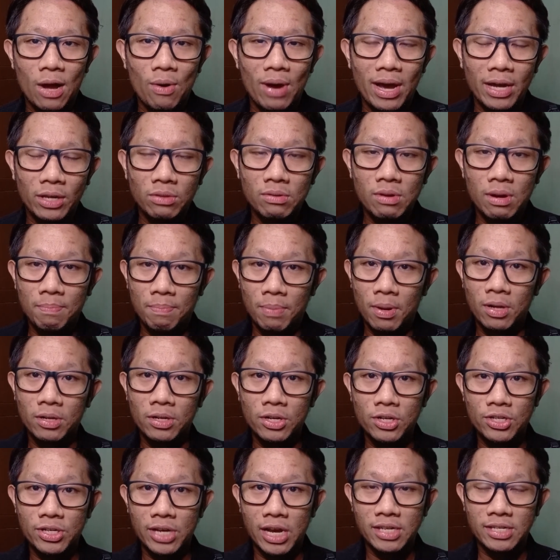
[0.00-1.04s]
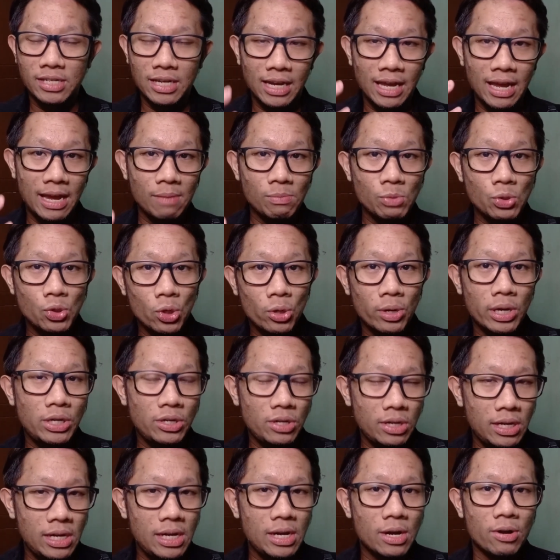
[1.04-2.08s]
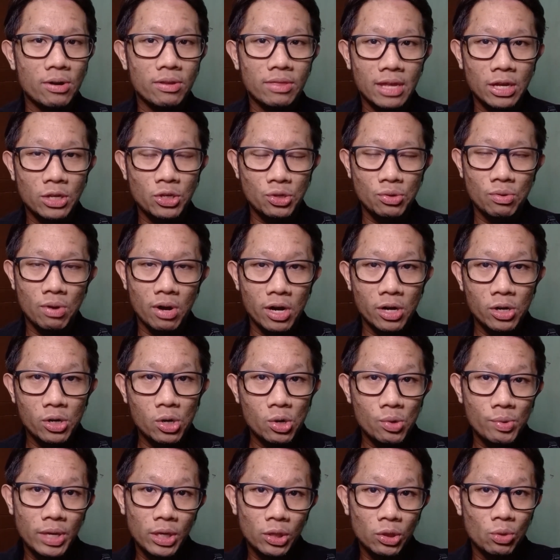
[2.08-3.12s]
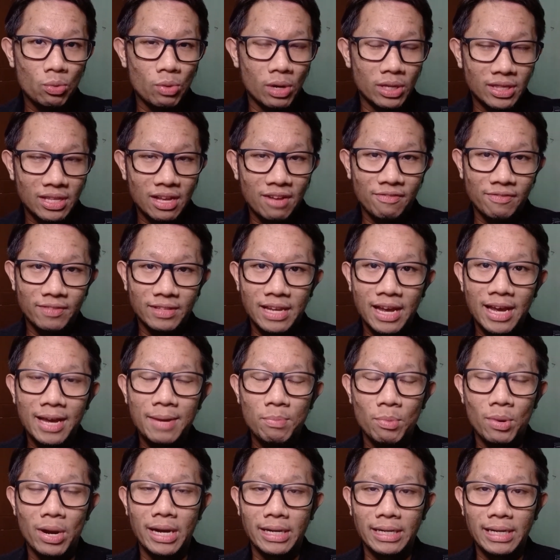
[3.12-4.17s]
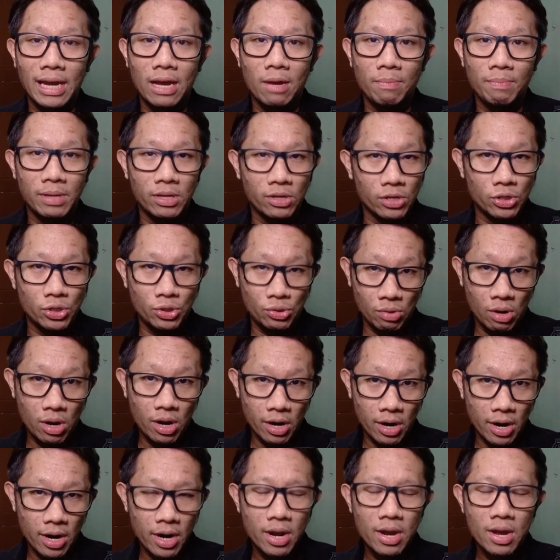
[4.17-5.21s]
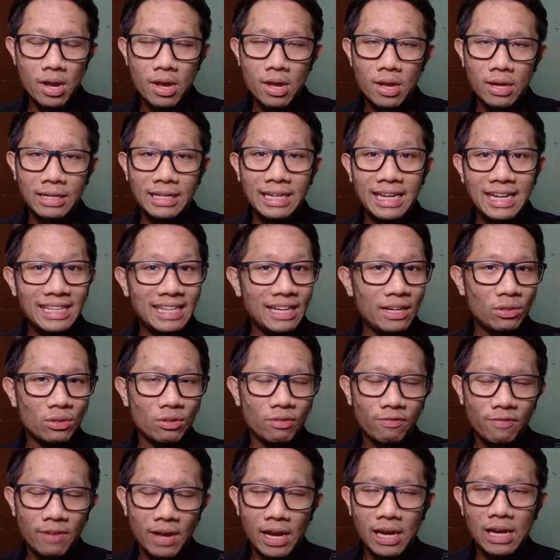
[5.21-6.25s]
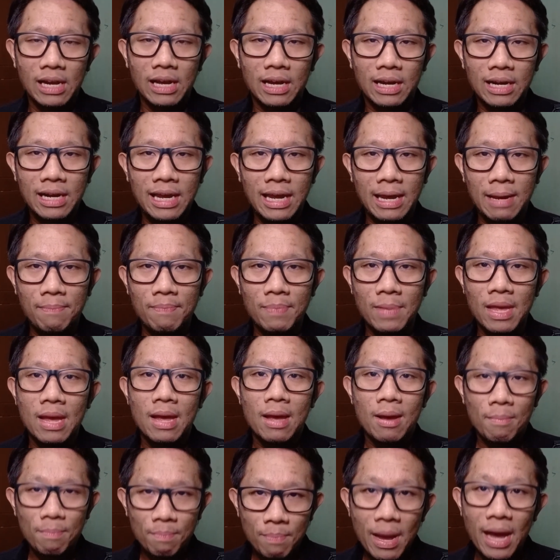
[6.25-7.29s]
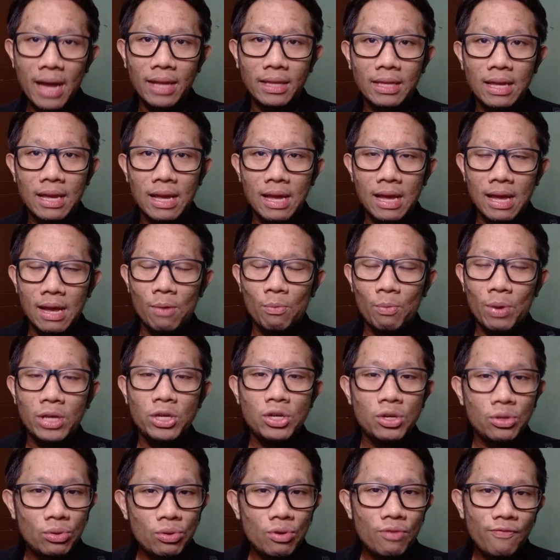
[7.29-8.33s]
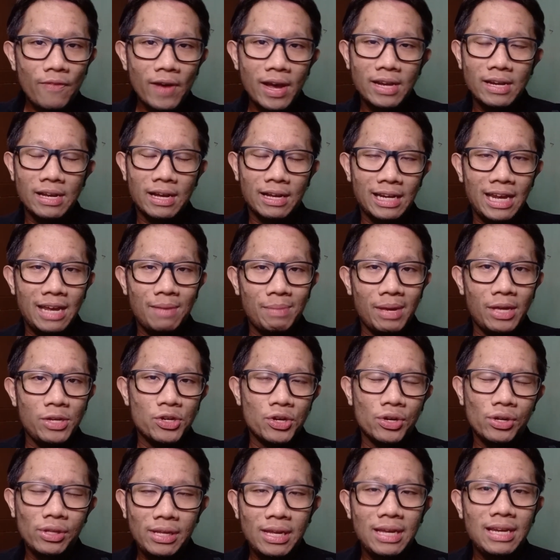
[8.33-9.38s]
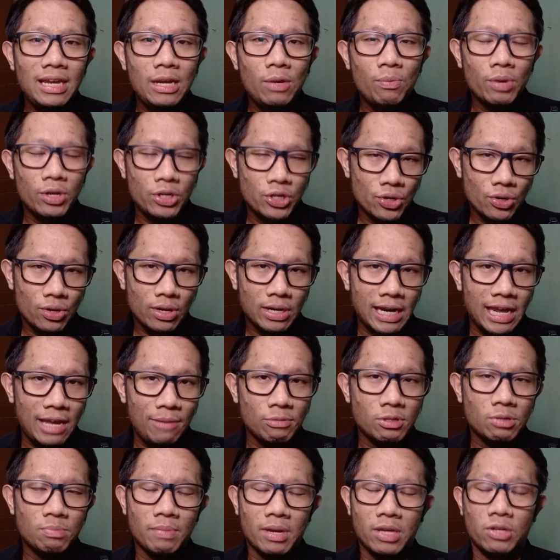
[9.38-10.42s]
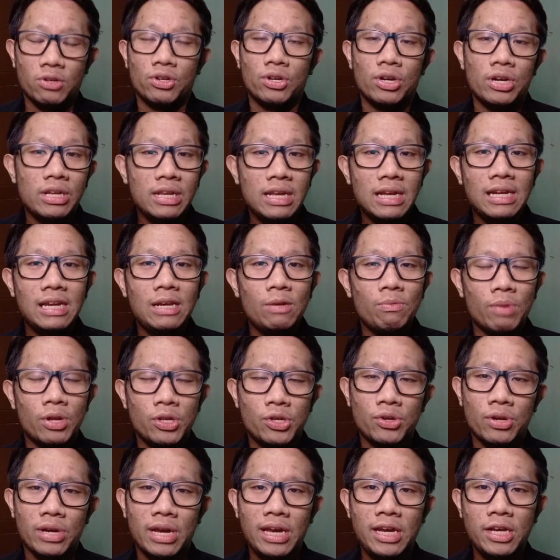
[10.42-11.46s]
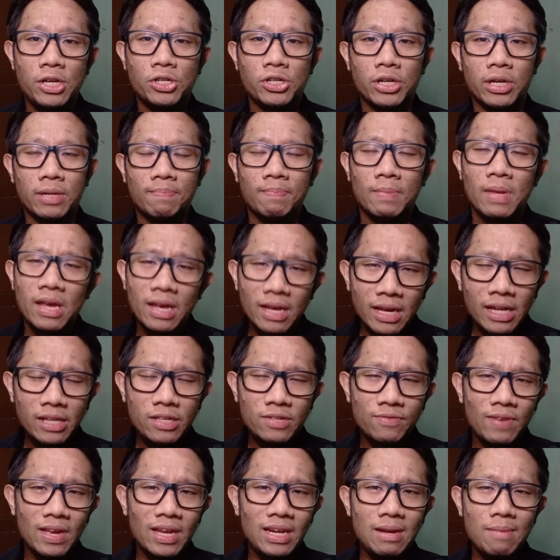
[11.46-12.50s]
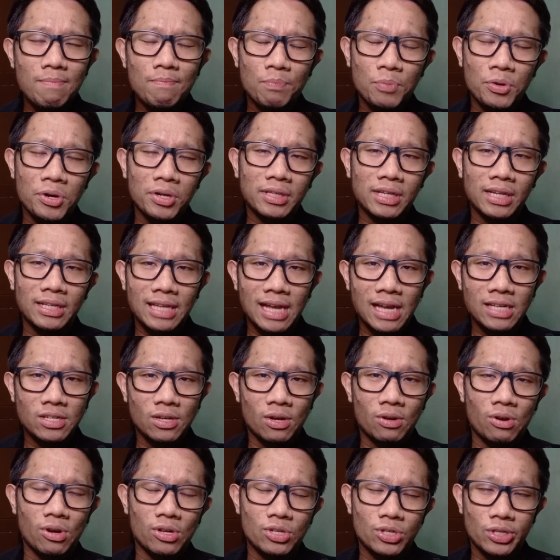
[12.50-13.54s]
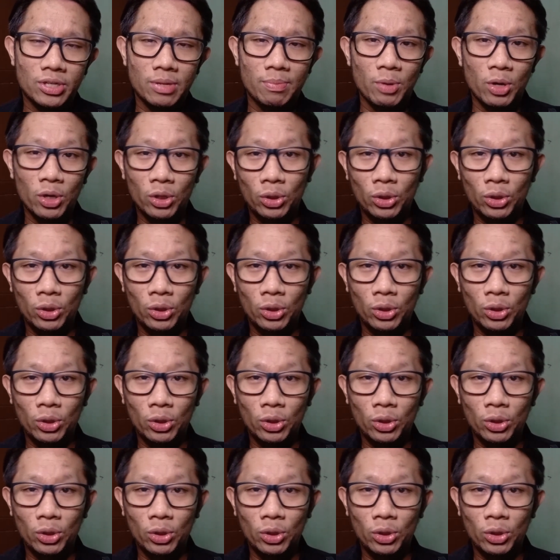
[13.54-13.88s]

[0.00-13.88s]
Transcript: I do apologize, and I am sorry to hear that you are going through a tough time right now because you are needing to file a claim. But when you do file a claim and you're dealing with your claimsman or you're dealing with your agent, it's very important as a customer